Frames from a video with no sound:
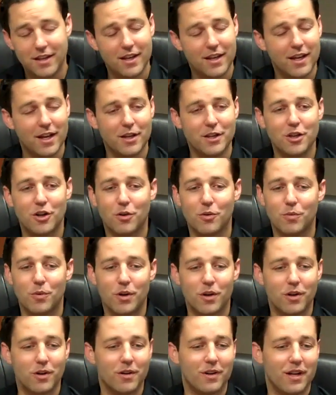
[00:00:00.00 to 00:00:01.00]
Yeah,
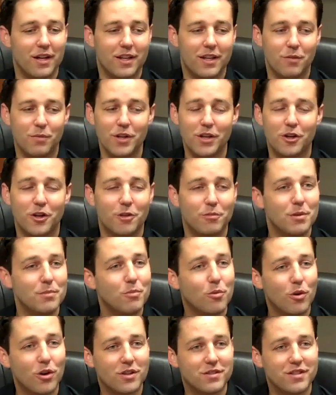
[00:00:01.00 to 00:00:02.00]
we couldn't be
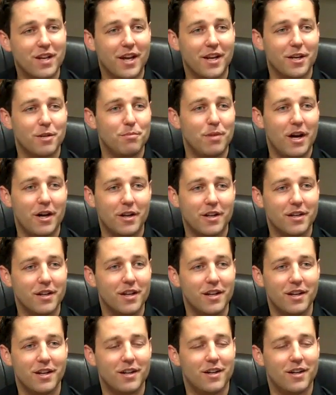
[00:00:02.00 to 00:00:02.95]
more excited about it.